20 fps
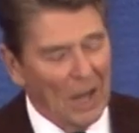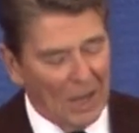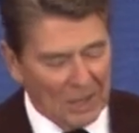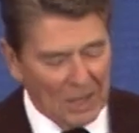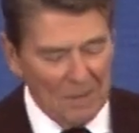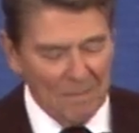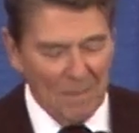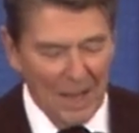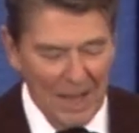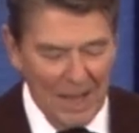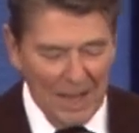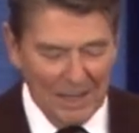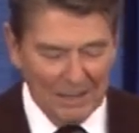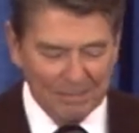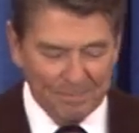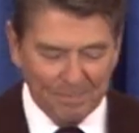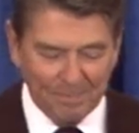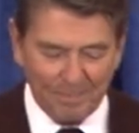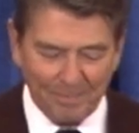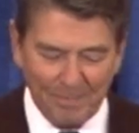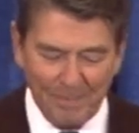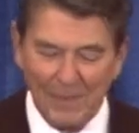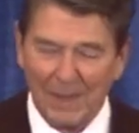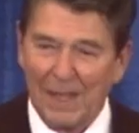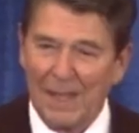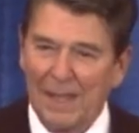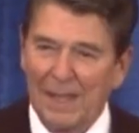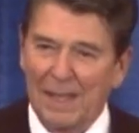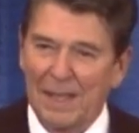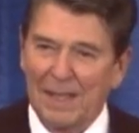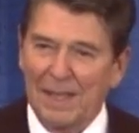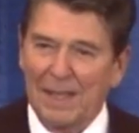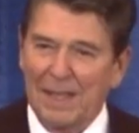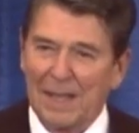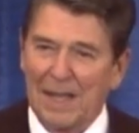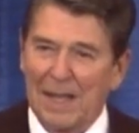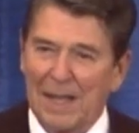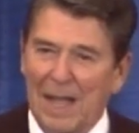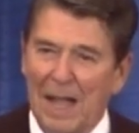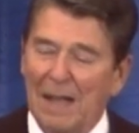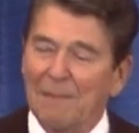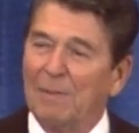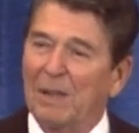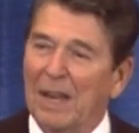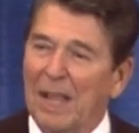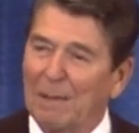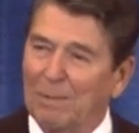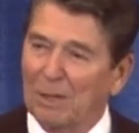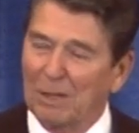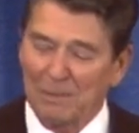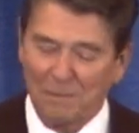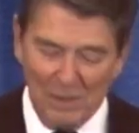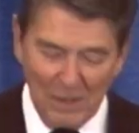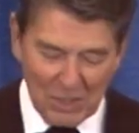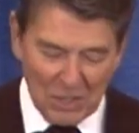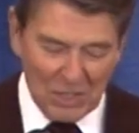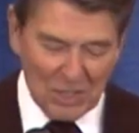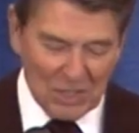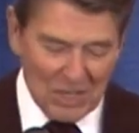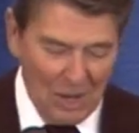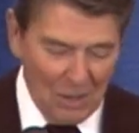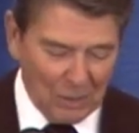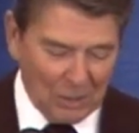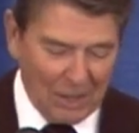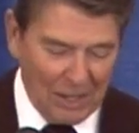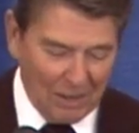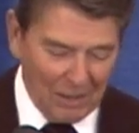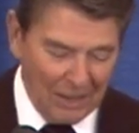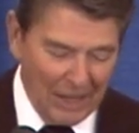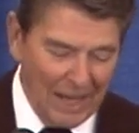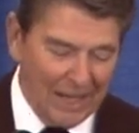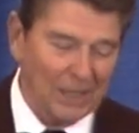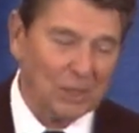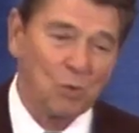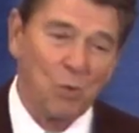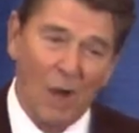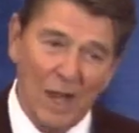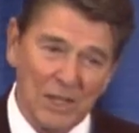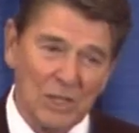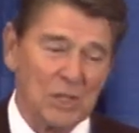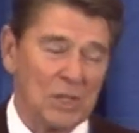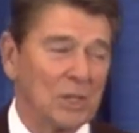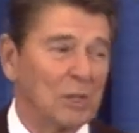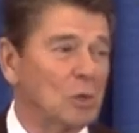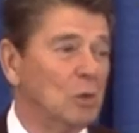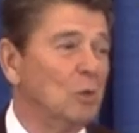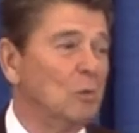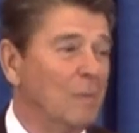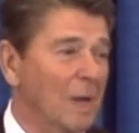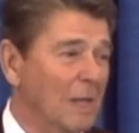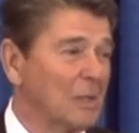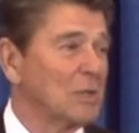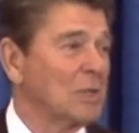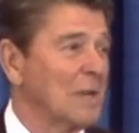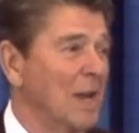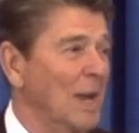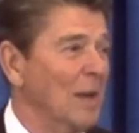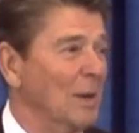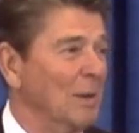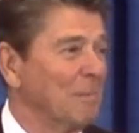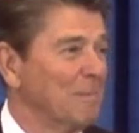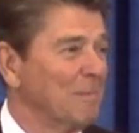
lucky man. I've been able to visit South Carolina twice in 2 months now.